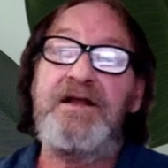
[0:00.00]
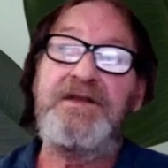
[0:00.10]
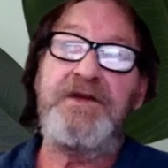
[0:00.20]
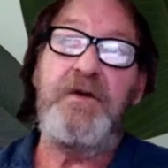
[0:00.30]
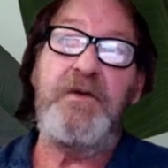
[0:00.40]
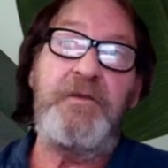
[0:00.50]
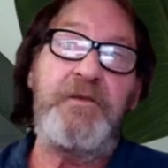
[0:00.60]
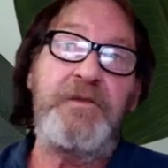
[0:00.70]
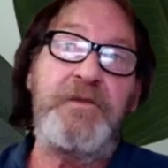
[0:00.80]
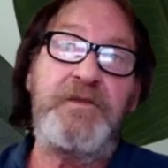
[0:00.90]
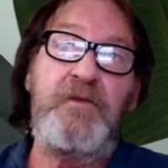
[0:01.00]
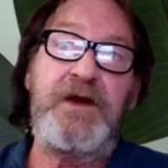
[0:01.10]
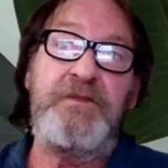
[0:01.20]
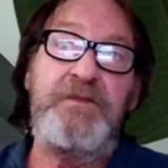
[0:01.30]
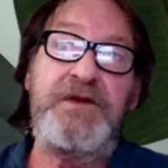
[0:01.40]
So
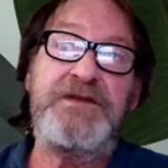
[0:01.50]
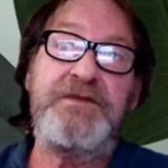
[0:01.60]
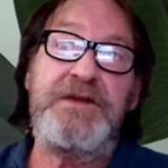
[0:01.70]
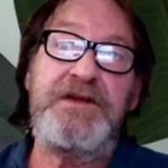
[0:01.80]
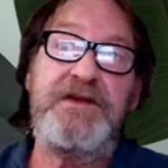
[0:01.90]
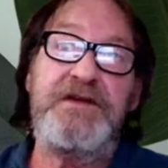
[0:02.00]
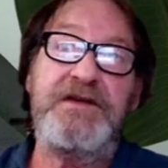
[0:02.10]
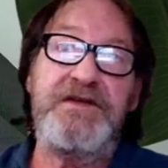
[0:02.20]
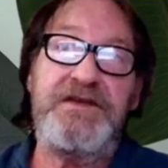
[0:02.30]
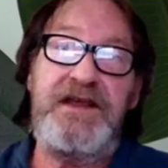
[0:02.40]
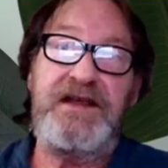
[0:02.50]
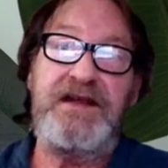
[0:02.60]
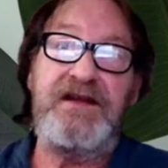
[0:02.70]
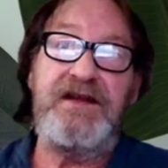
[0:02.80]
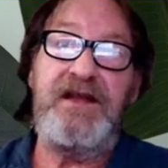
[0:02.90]
when he puts the materials
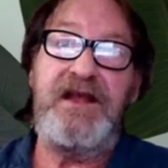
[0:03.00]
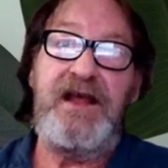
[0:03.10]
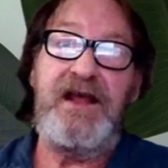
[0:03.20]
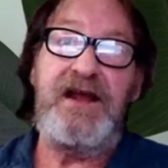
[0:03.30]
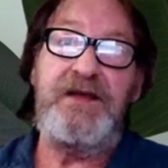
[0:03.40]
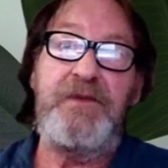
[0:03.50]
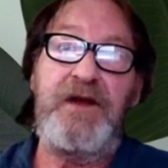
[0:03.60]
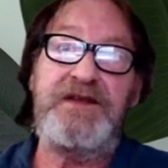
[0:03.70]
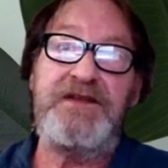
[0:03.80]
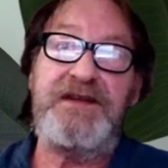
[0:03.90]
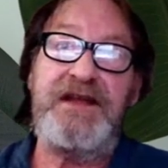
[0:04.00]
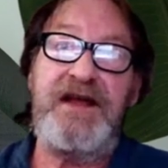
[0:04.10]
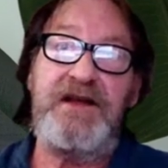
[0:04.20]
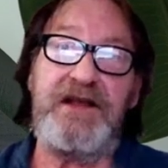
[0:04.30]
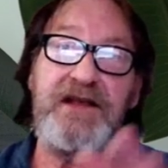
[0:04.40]
in and he brings it
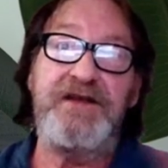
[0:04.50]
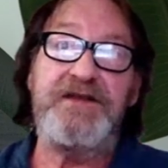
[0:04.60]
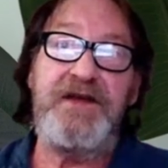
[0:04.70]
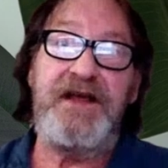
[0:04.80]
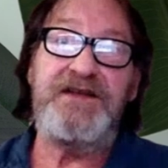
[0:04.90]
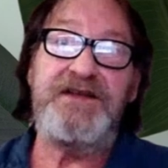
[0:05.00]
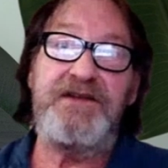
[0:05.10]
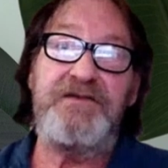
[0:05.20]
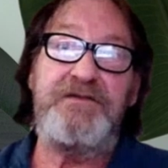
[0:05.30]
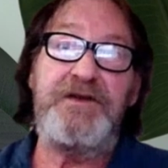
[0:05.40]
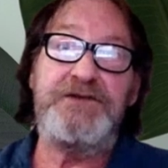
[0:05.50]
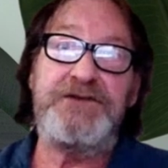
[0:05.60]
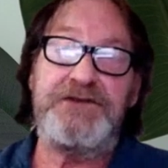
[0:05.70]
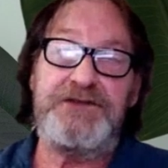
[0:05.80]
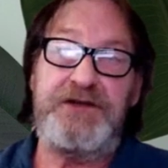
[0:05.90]
down, he also has a
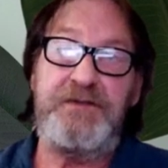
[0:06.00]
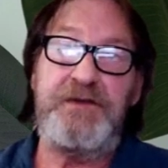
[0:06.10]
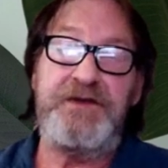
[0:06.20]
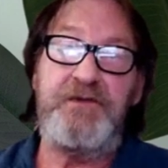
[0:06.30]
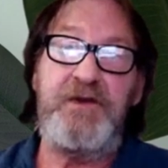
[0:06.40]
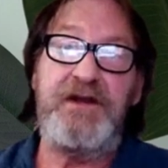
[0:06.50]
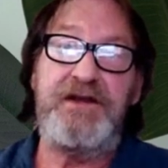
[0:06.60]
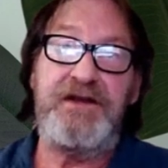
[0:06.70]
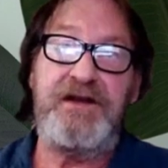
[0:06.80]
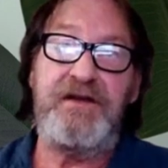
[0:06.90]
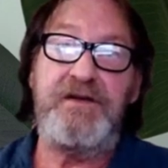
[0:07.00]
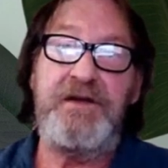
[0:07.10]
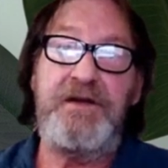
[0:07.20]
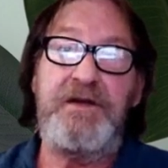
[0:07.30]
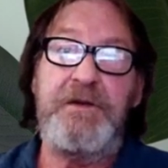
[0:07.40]
diffusion chamber as well in there,
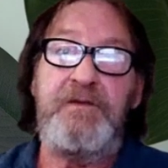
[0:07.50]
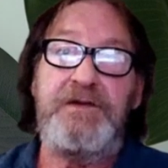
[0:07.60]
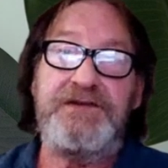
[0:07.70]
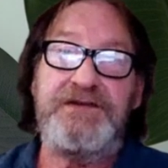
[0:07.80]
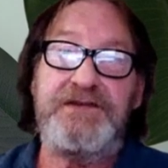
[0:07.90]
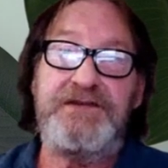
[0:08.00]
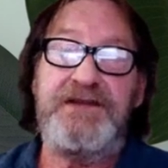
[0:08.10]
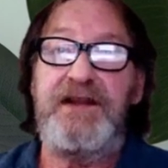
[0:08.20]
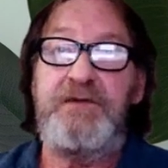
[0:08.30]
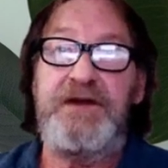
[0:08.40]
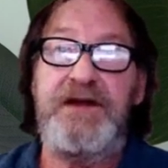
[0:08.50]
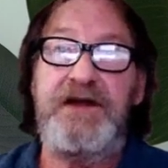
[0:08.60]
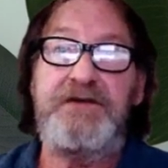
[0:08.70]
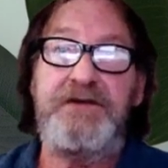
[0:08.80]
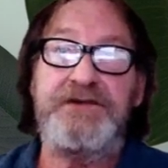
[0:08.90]
which is liquid
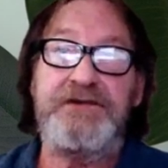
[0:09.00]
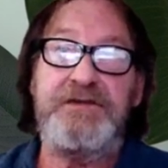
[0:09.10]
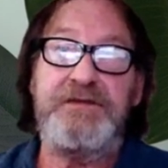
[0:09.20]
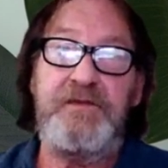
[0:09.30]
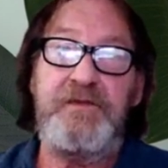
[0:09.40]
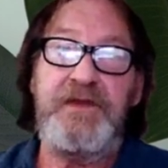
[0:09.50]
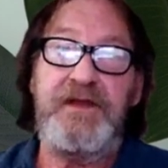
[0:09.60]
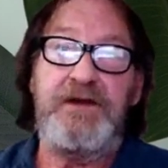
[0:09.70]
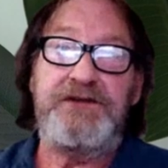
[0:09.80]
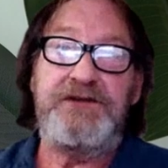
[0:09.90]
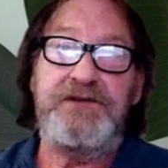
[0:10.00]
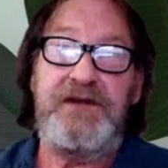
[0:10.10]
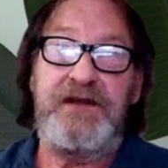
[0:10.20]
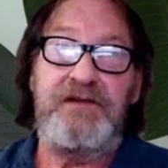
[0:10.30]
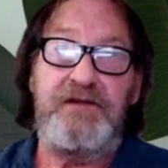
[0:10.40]
nitrogen, which
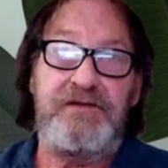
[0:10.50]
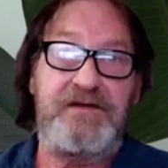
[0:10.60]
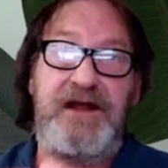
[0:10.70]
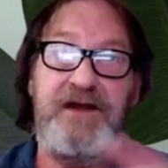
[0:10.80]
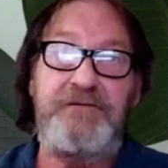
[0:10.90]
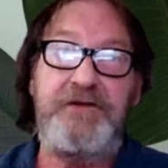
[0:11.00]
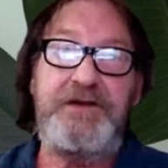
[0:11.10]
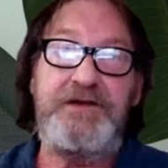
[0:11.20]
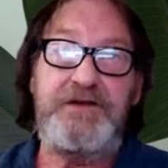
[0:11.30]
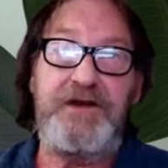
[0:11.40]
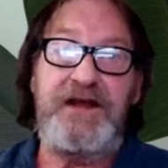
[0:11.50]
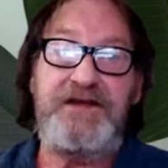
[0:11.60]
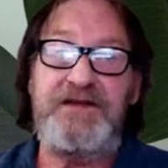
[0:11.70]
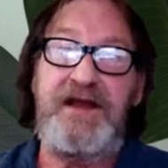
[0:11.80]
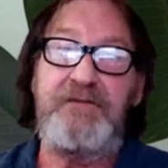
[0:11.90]
it kind of freeze
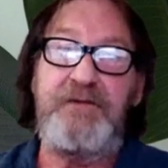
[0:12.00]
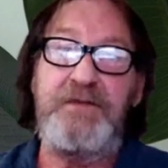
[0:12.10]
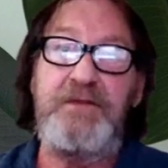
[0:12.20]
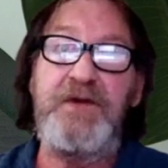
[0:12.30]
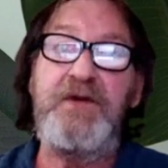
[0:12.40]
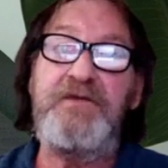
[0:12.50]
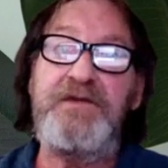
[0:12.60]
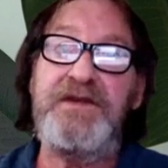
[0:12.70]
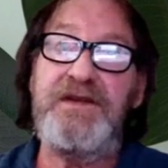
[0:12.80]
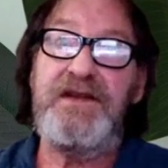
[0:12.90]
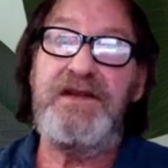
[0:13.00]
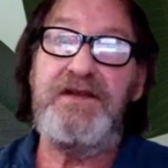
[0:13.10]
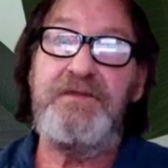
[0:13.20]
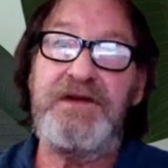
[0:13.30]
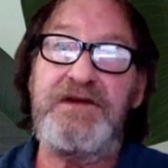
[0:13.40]
dries and removes
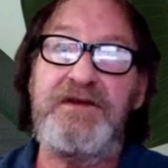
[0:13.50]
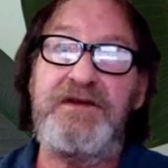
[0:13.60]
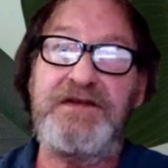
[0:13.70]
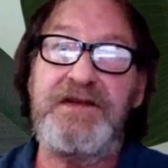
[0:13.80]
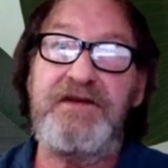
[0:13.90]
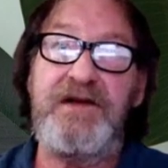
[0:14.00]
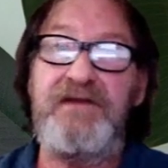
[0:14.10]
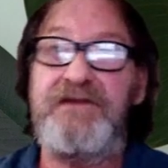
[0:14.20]
the materials that are